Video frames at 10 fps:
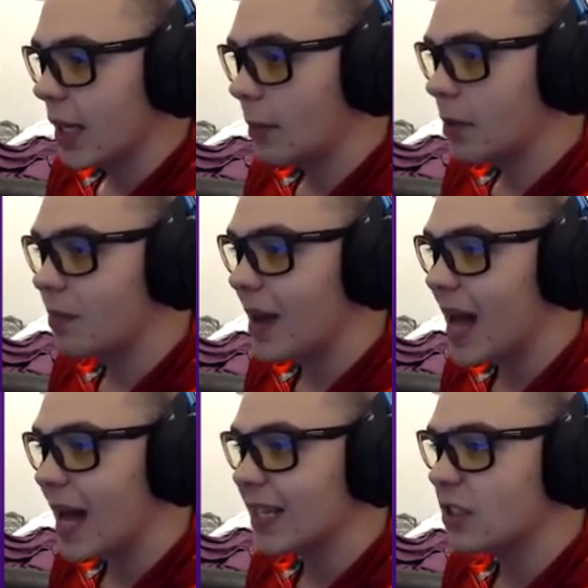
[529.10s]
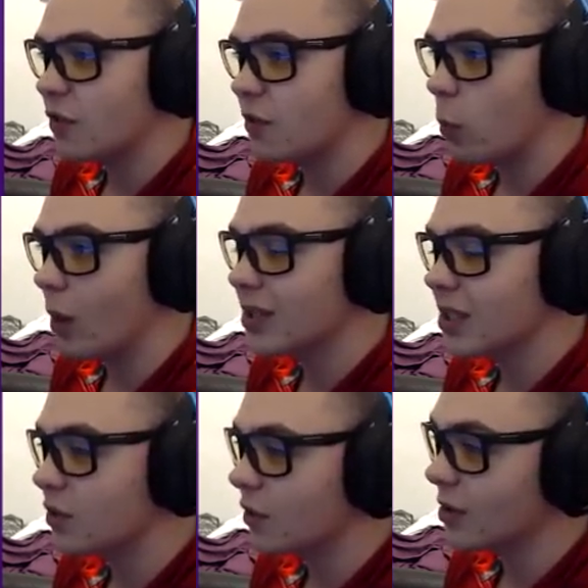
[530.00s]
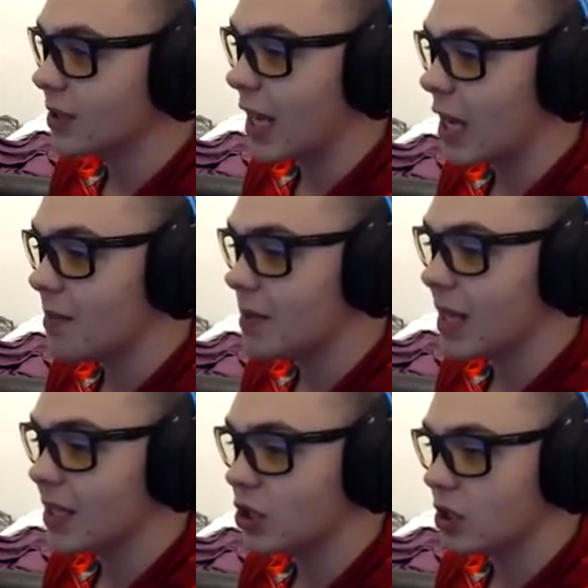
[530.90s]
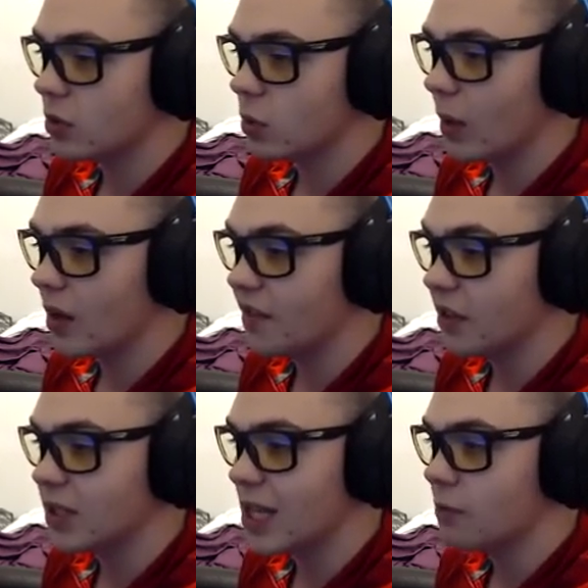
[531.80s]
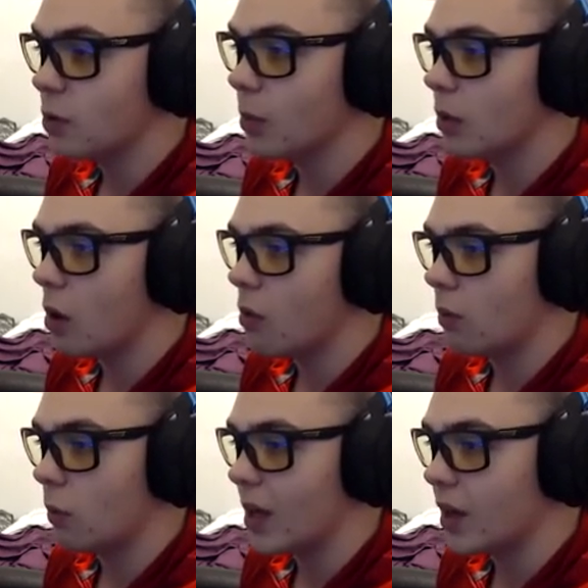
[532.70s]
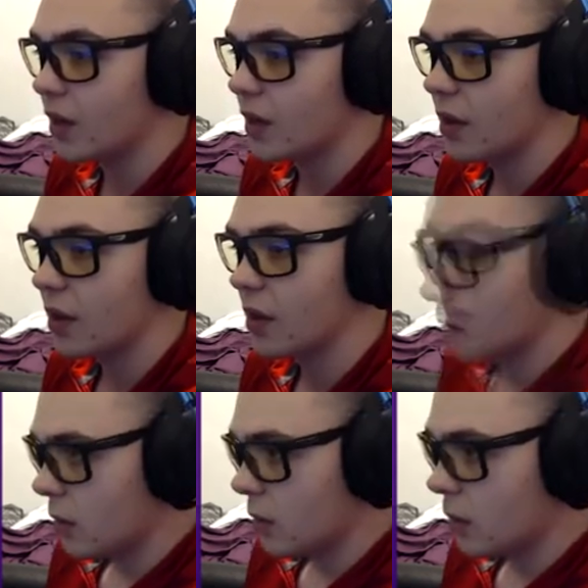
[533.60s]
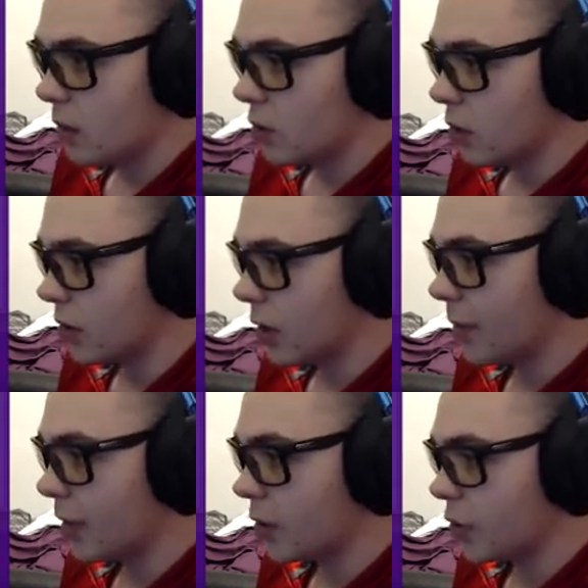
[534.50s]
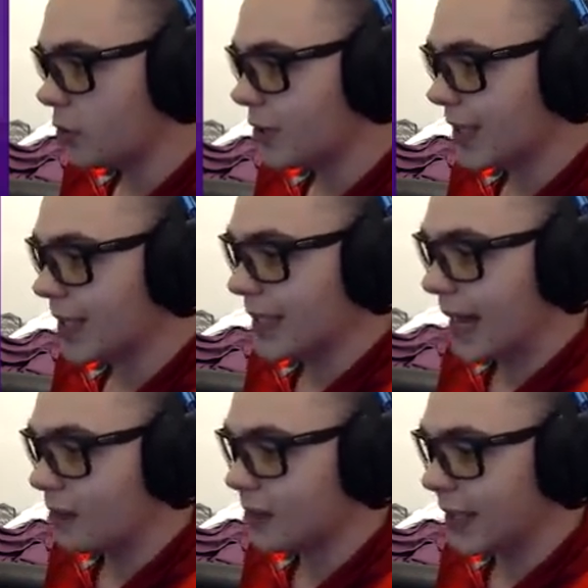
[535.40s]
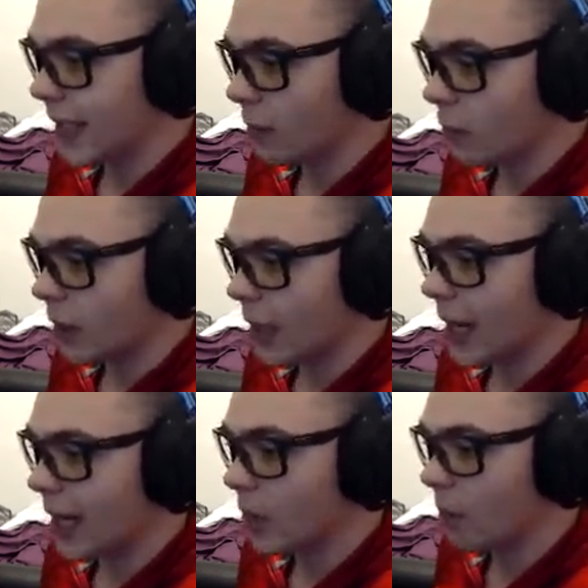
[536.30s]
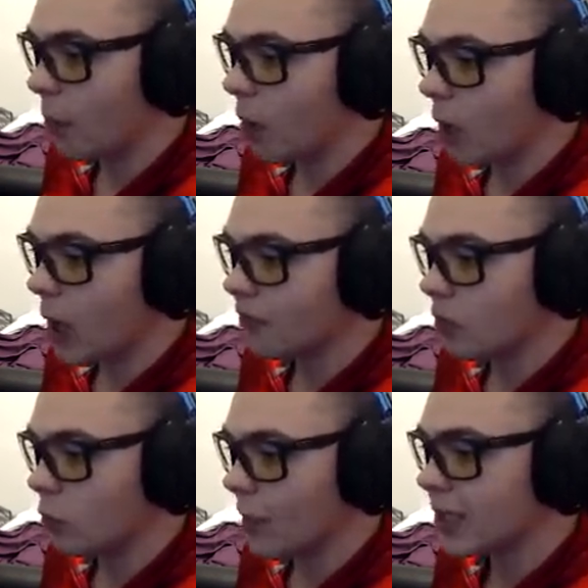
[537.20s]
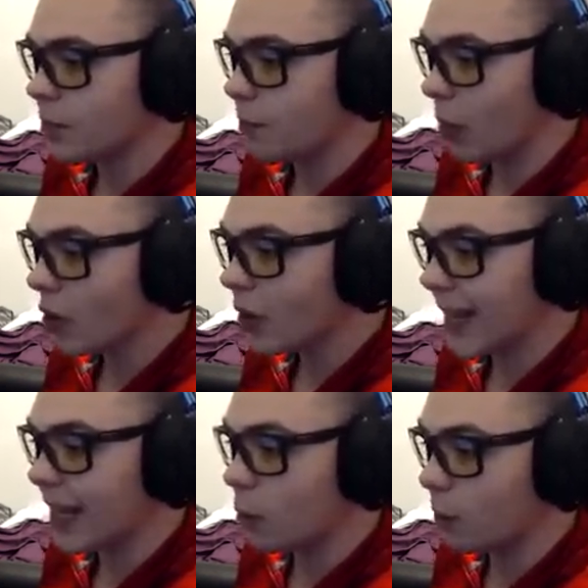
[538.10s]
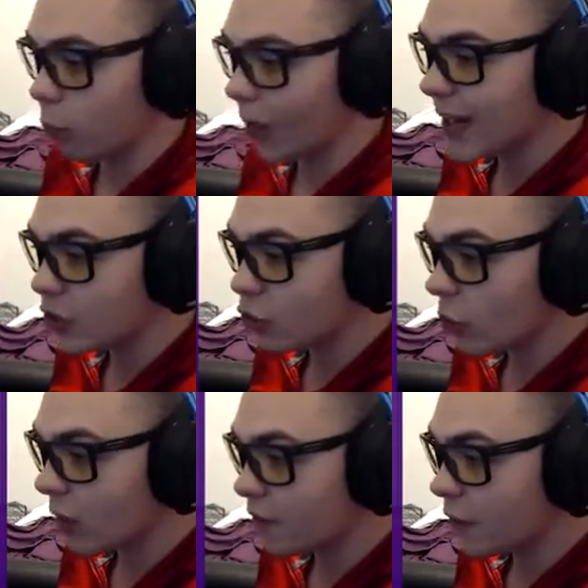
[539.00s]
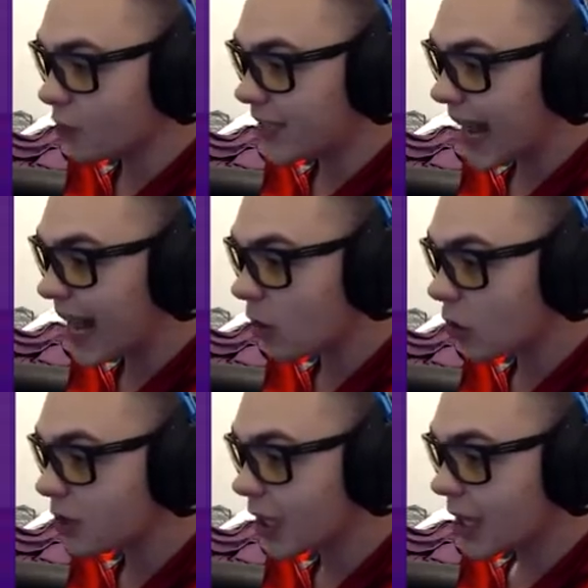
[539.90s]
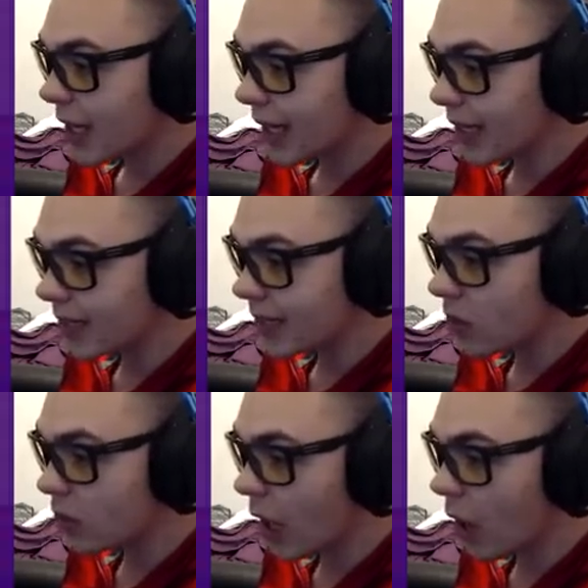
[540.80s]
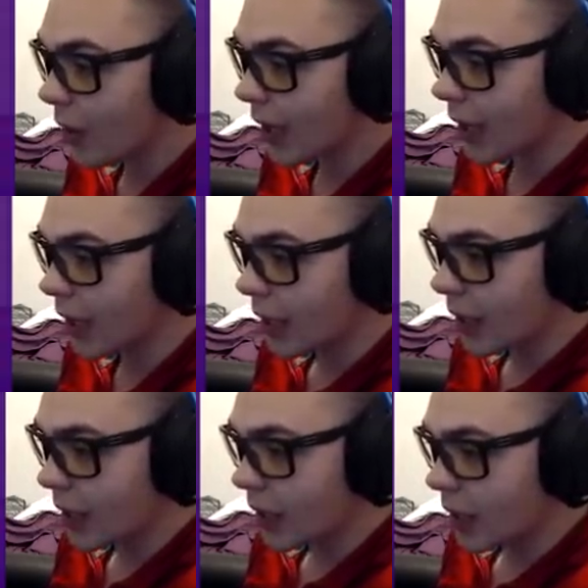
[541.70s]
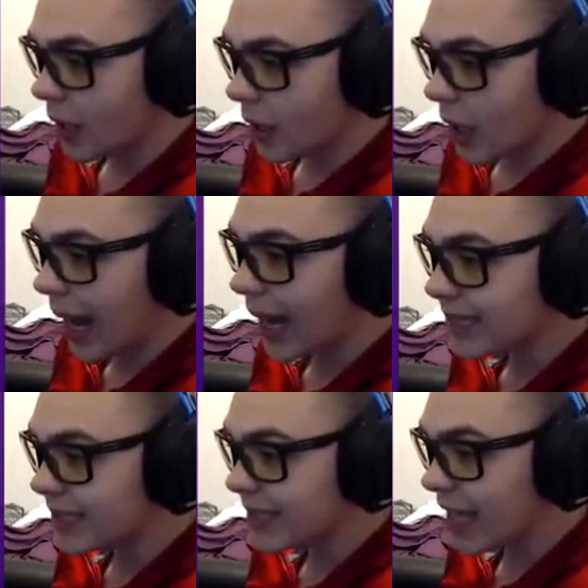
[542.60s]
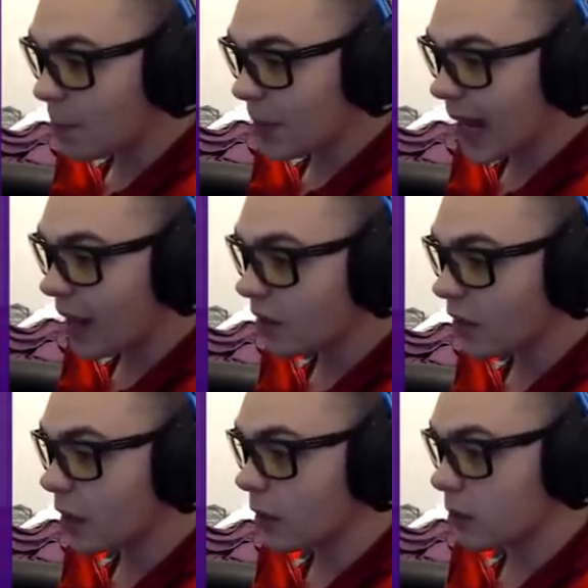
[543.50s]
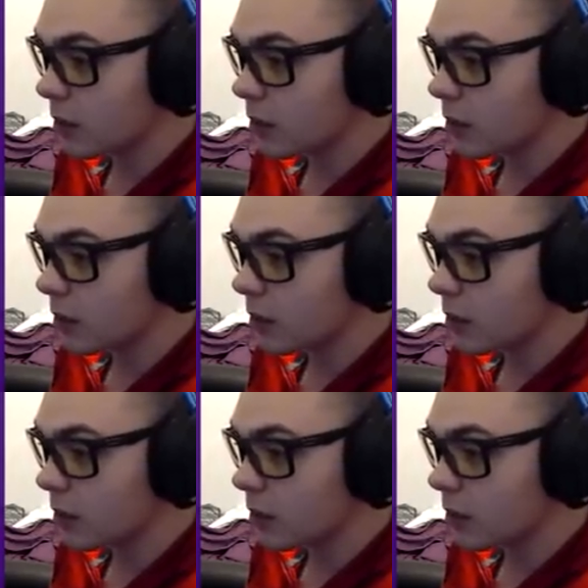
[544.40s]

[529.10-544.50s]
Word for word: Coming back, it's Wilson's first game, and that's just where he feels comfortable going with. So it's going to be a new set of downs. Again, we're going to hand the ball off to Rex Burkhead, who breaks through a few tackles, and he's still going. High stepping out of the